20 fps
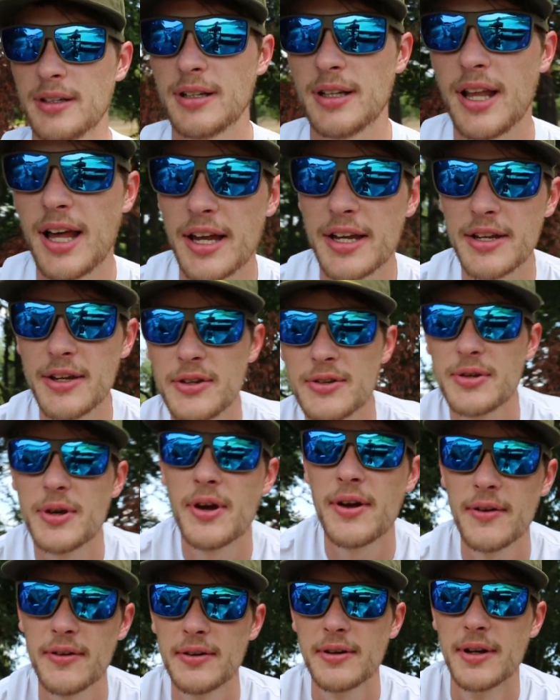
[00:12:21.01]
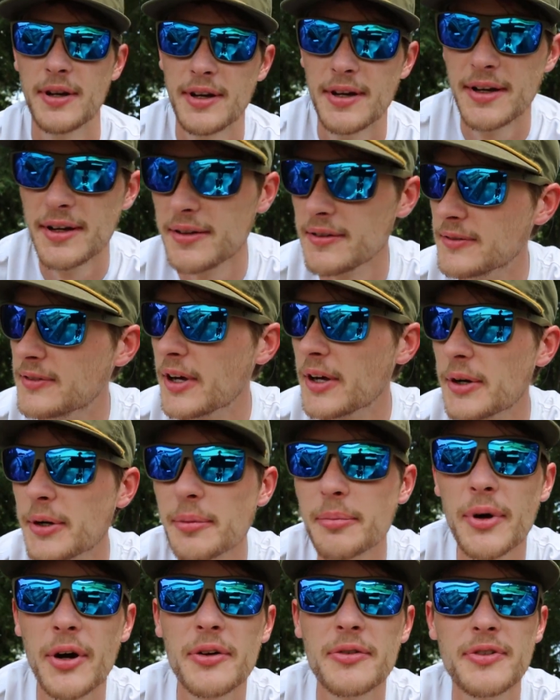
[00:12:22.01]
lot of you
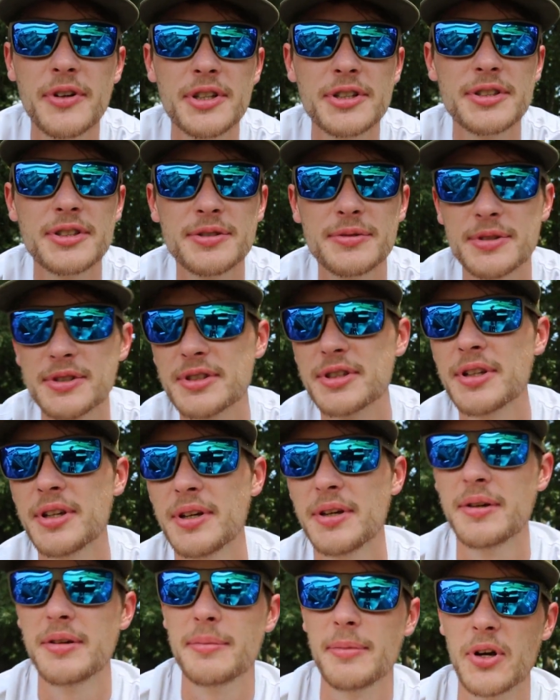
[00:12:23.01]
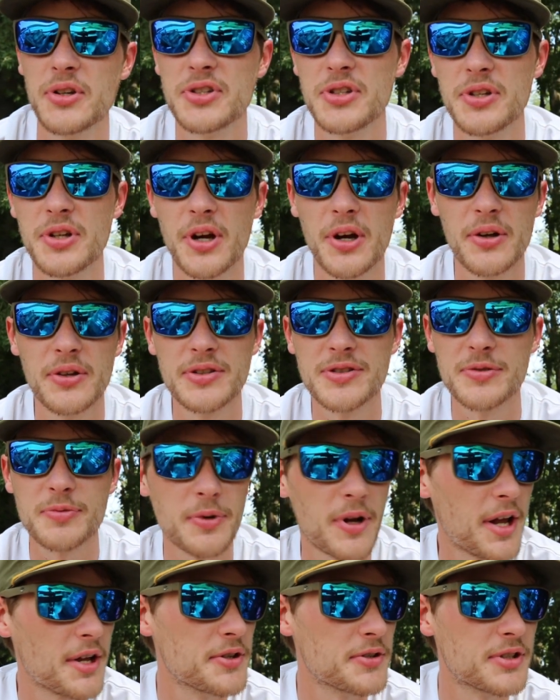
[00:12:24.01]
veteran bow fishers, which most of you know, this is
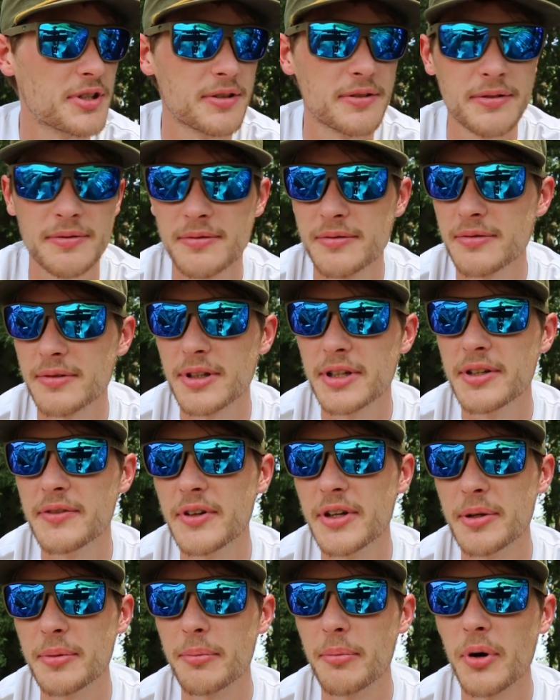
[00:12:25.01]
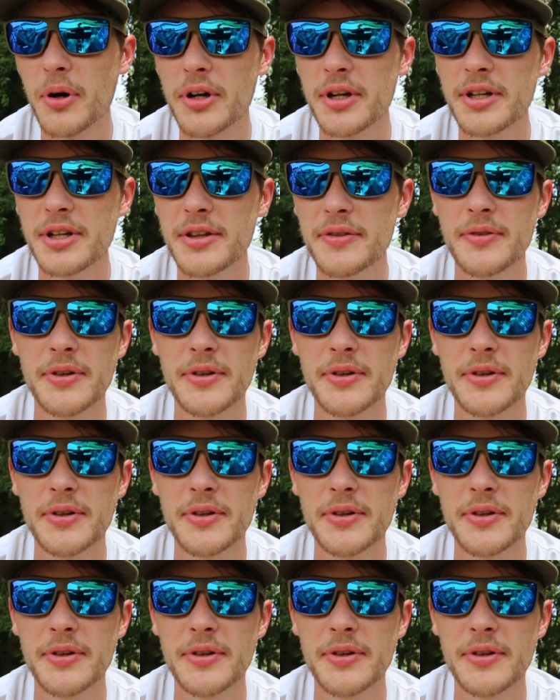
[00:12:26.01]
what I used to live, eat, and breathe.